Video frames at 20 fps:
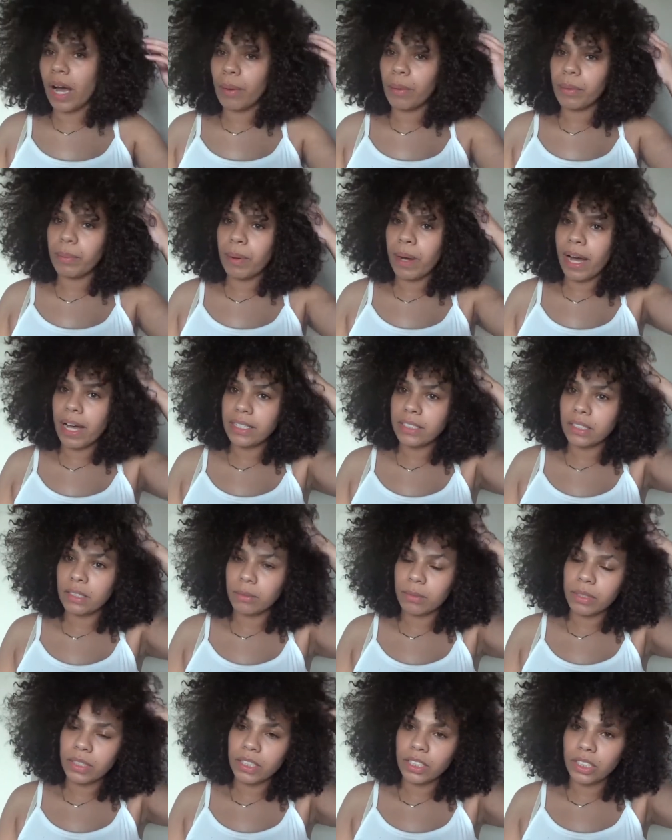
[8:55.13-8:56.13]
I would
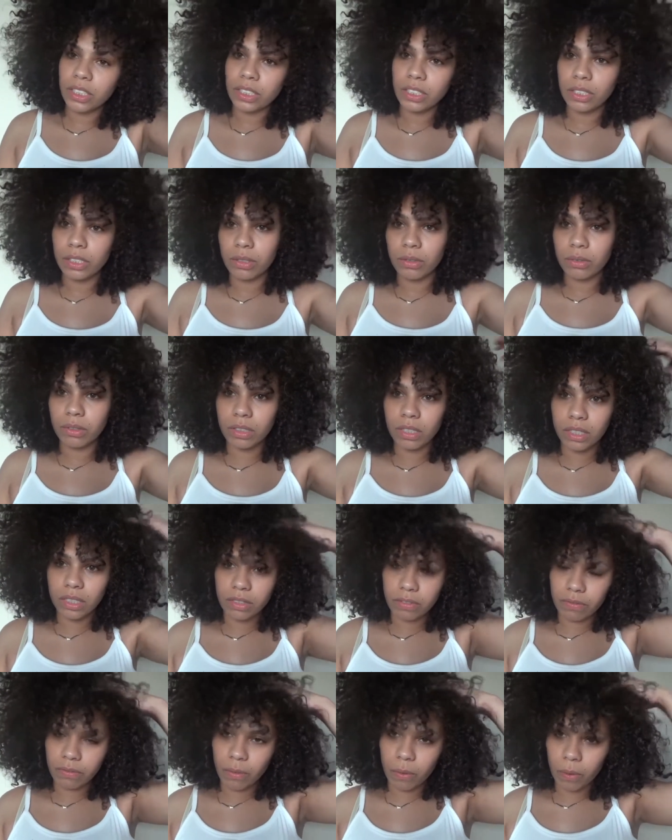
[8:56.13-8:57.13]
possibly just use
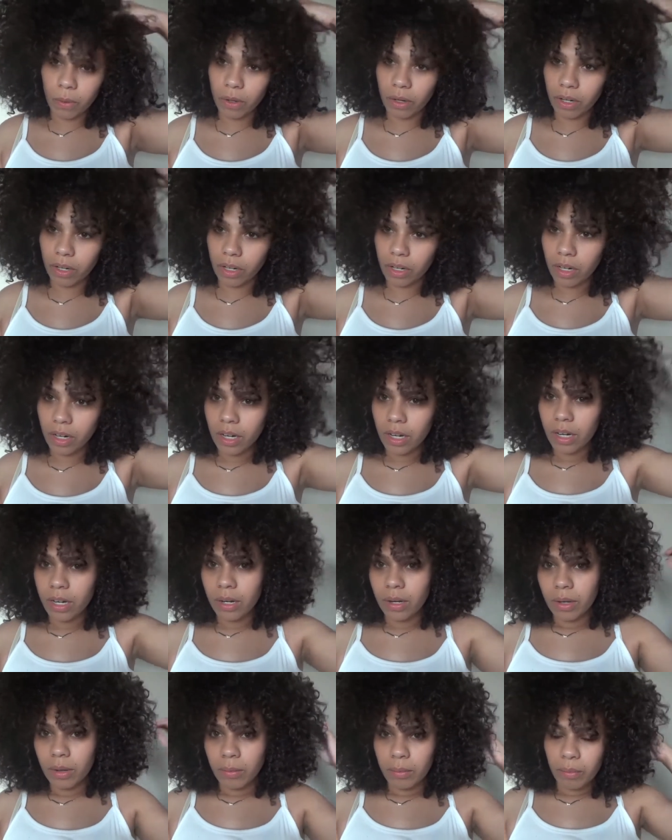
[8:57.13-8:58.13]
this for
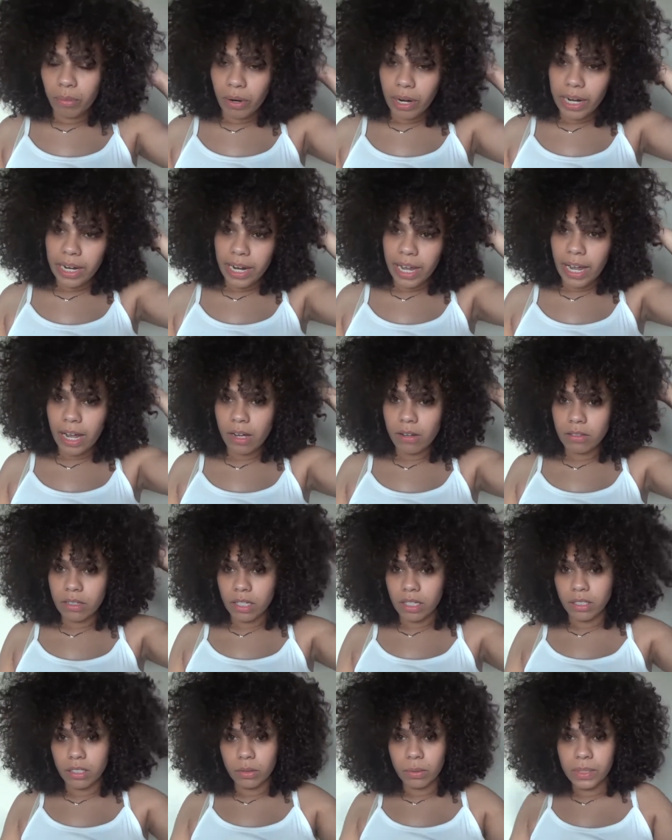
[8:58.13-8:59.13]
braid outs
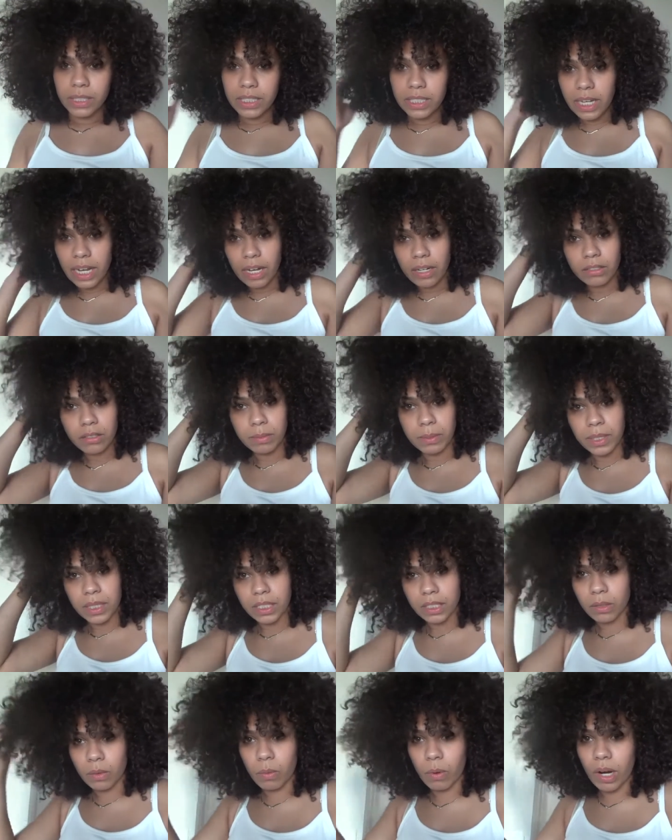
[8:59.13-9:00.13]
and twist outs
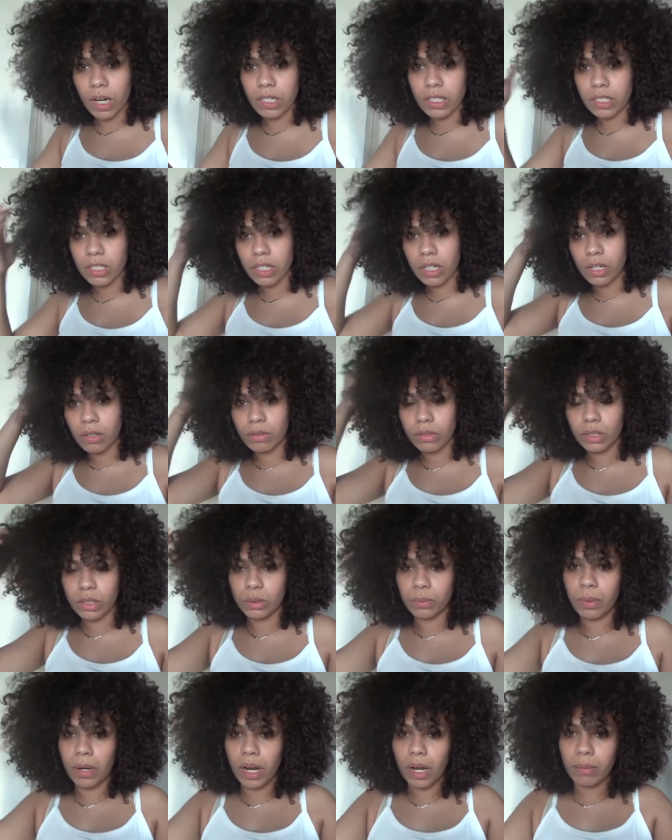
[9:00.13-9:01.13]
because a wash and go
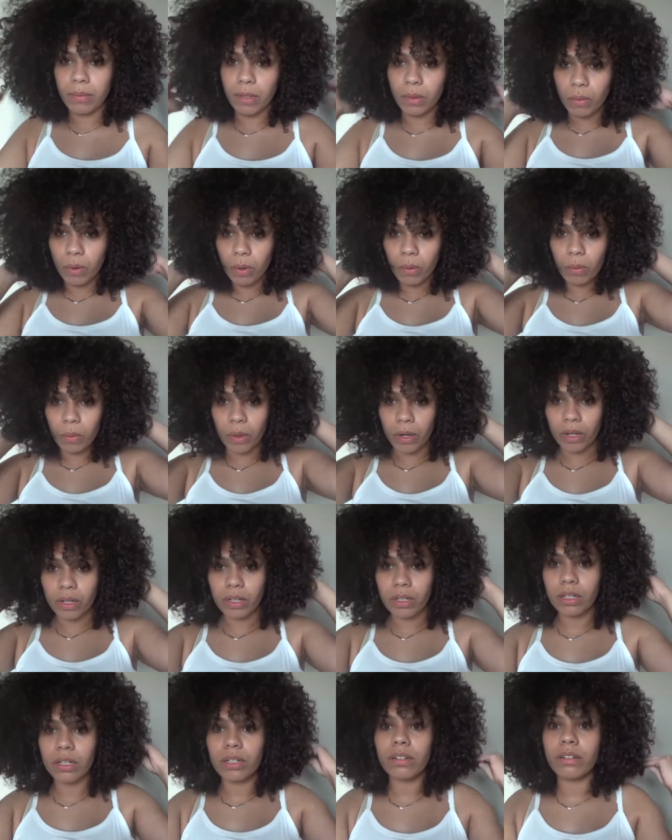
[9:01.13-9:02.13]
just probably won't
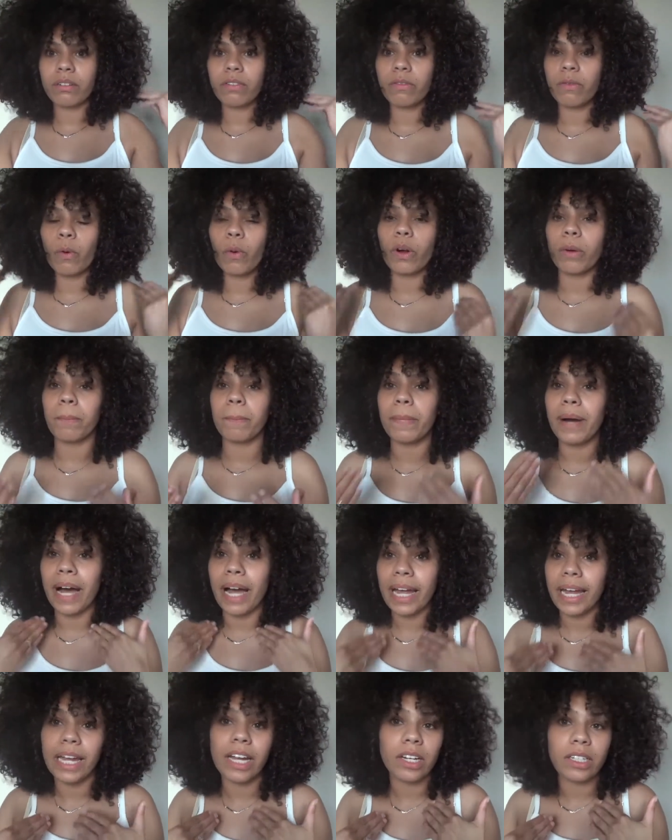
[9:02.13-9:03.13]
work for
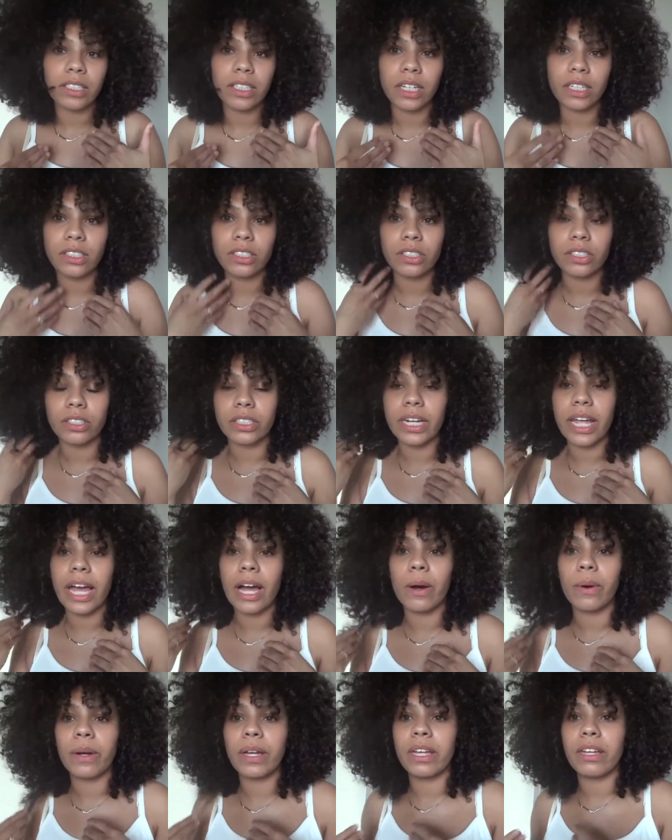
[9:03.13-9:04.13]
my hair texture.
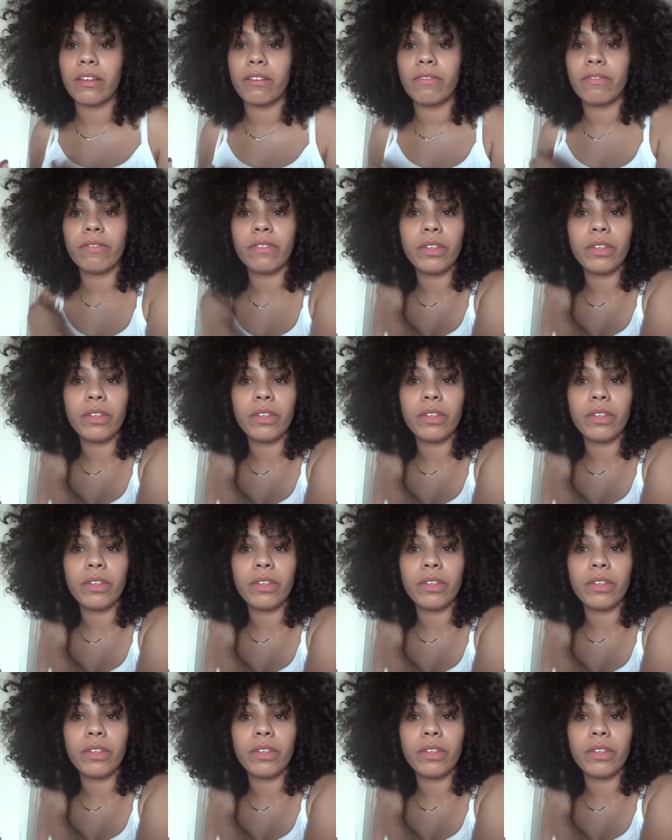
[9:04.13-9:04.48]
Now, if